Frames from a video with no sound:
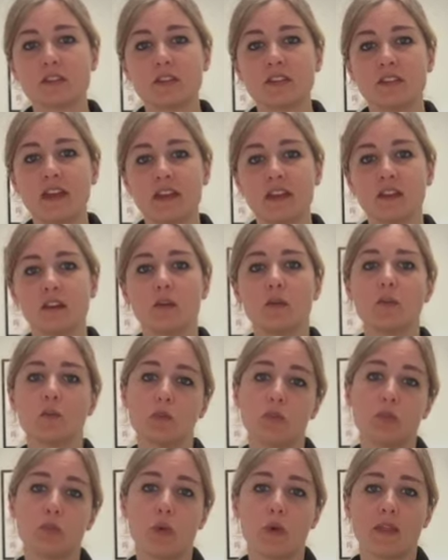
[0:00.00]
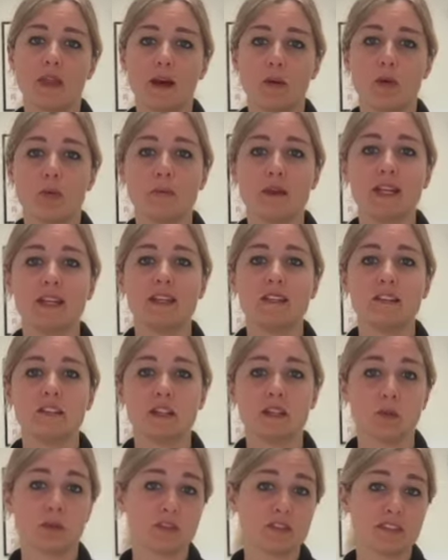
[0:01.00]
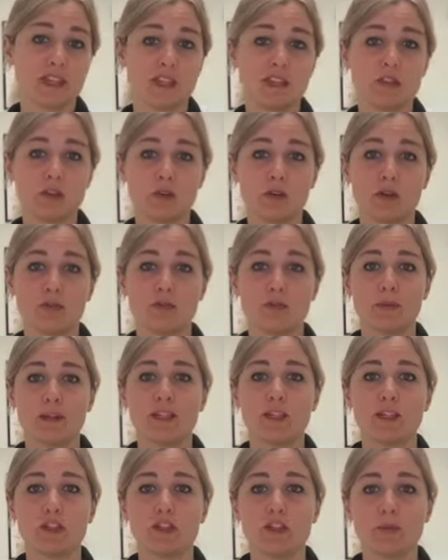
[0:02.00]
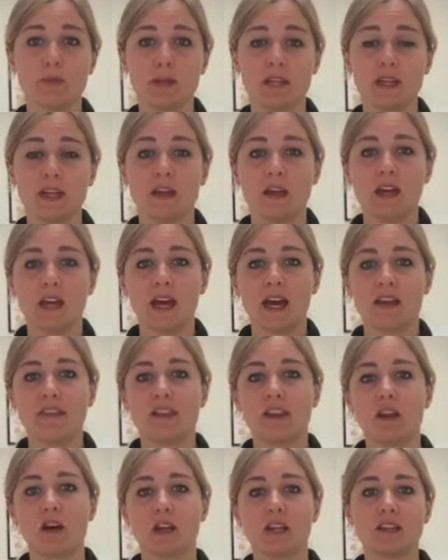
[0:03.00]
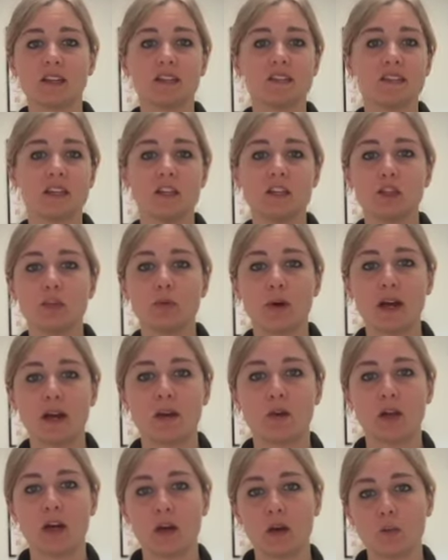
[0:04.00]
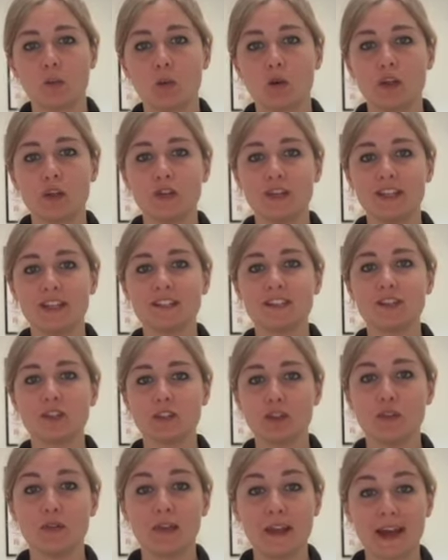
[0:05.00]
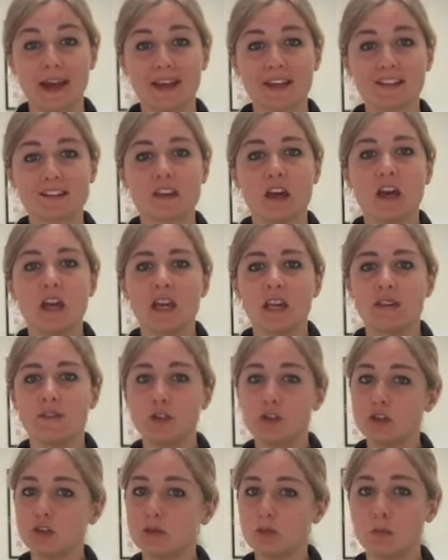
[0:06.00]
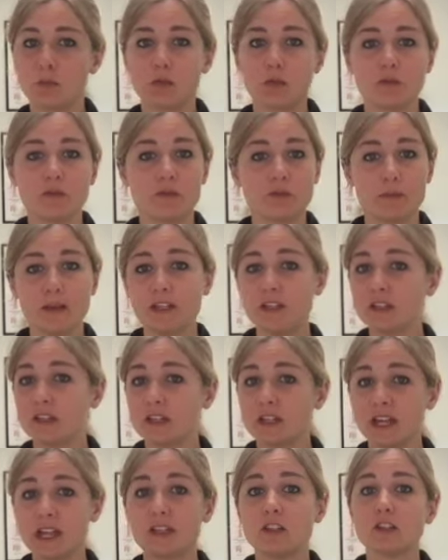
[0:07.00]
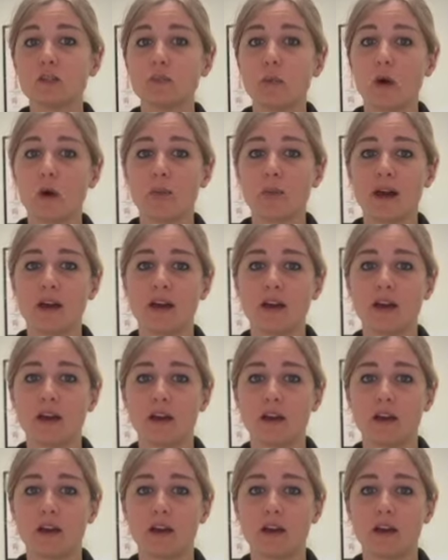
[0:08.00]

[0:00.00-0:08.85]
And then what that will mean is it will send your information to me, and then I can send you out what you need to do next. If you just want more information, again, just pop that.